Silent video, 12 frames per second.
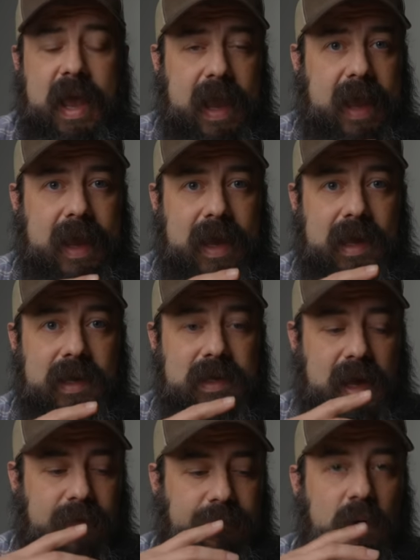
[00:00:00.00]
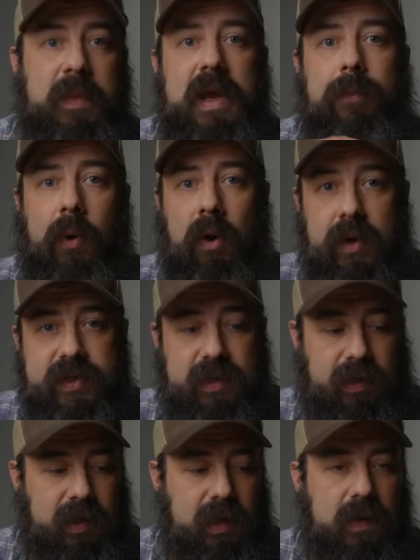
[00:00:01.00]
And for me
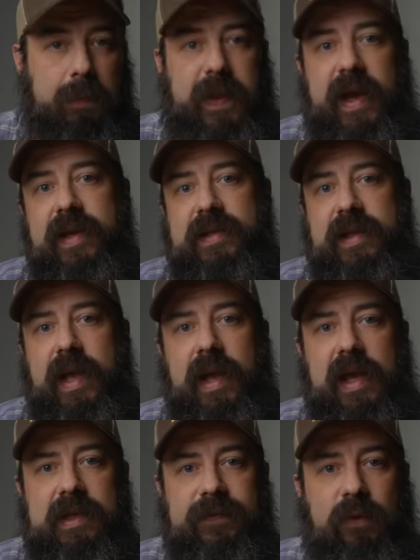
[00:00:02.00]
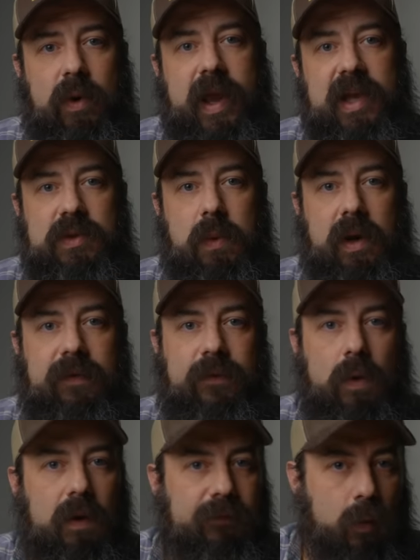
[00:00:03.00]
personally, the biggest thing is 4K
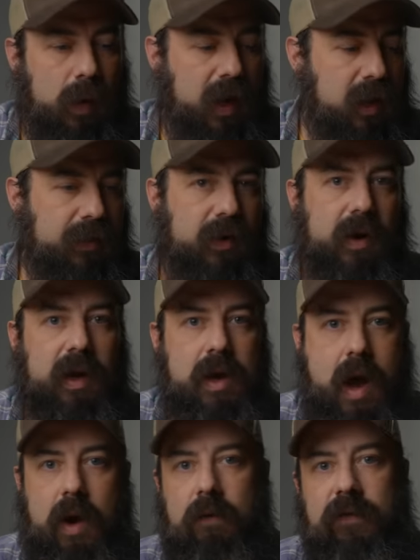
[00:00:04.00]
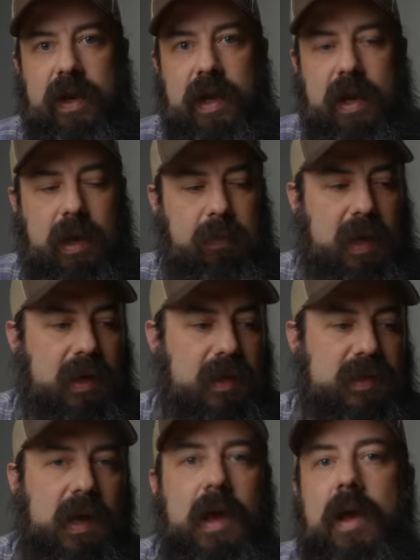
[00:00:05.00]
24, 4K 30 not overheating
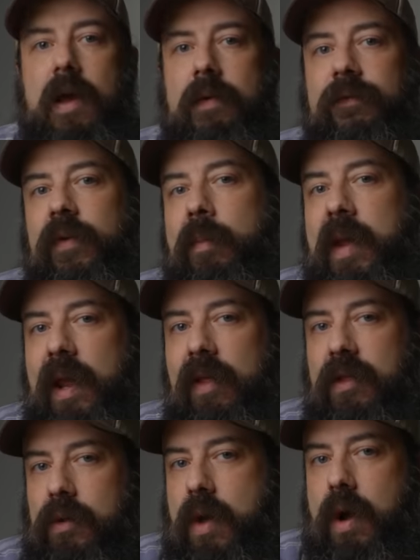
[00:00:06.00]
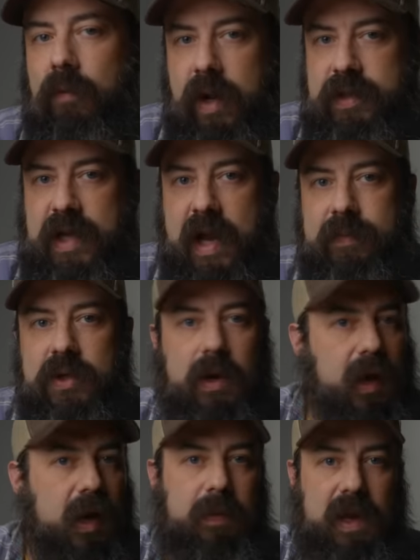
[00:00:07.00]
because for me, the long run times are
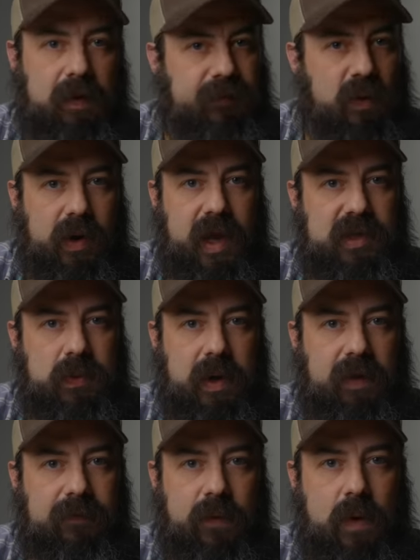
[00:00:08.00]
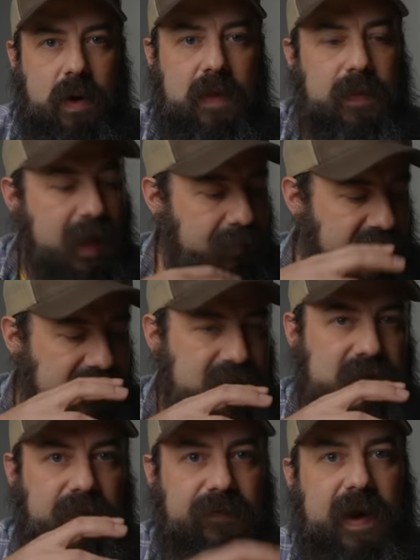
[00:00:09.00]
going to be in 4K 24, and that makes
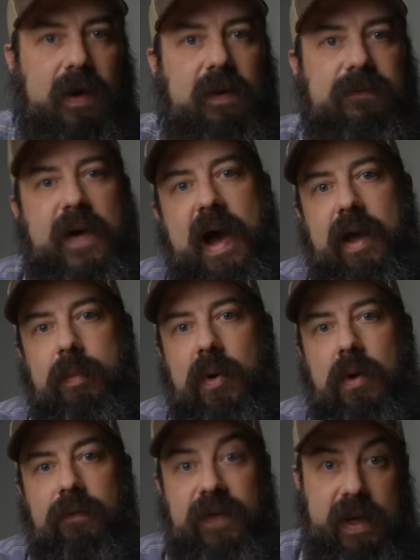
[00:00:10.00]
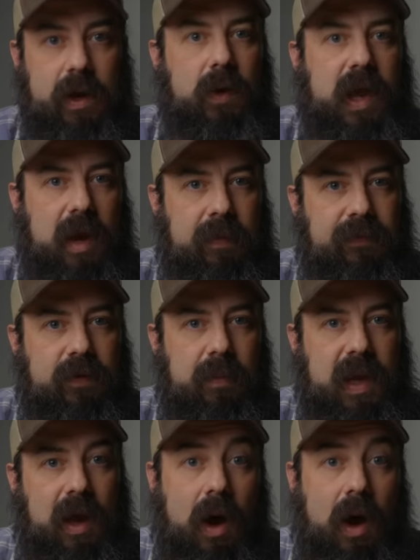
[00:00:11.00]
this a very viable video camera for me.